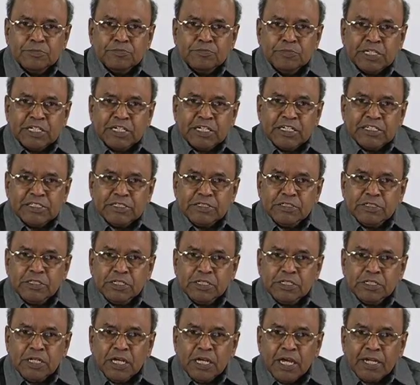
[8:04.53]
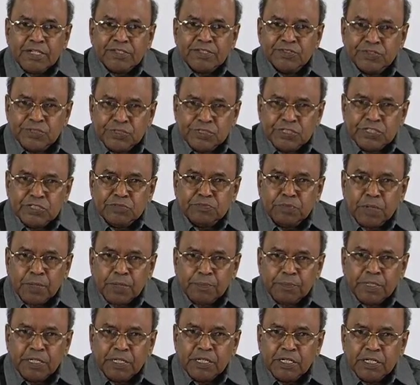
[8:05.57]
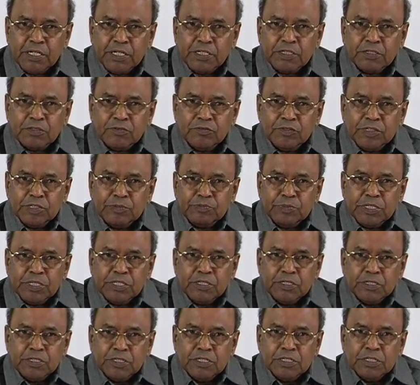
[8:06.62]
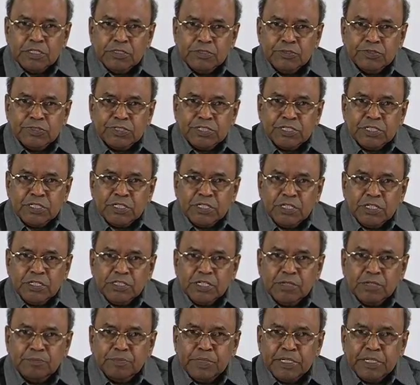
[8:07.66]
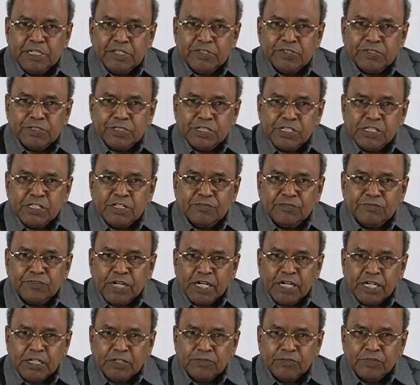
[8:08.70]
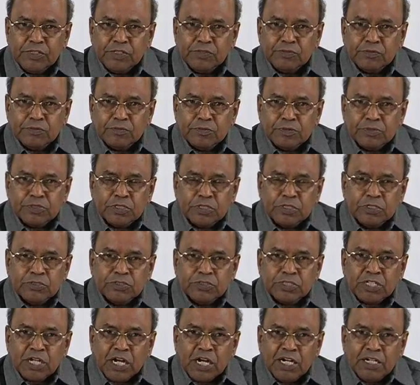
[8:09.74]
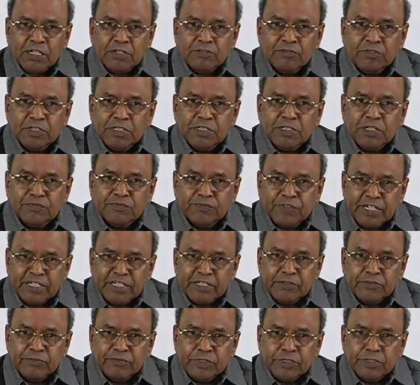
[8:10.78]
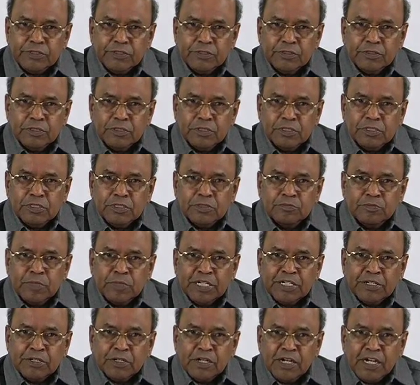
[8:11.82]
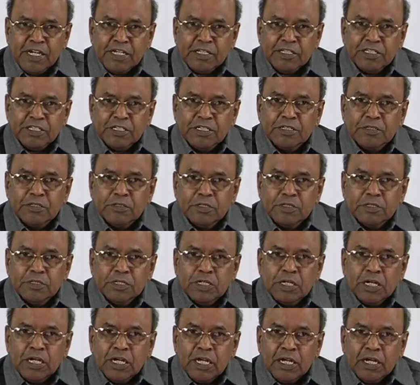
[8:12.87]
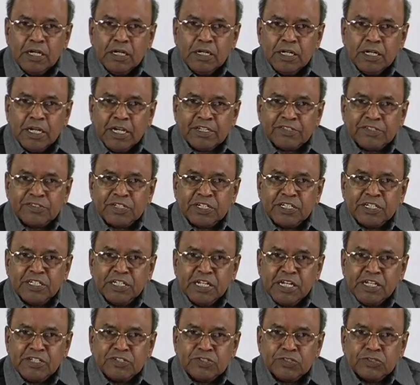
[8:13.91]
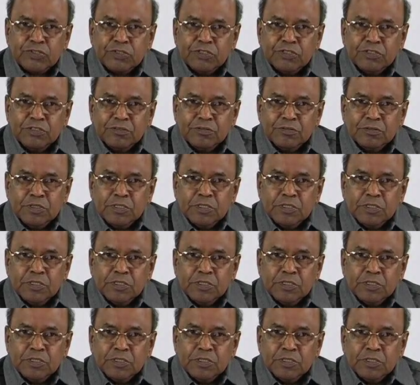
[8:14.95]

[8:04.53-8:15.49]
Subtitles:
because the axis is perpendicular to VP, you see the base in the front view. So you start with the front view by drawing the hexagon as shown,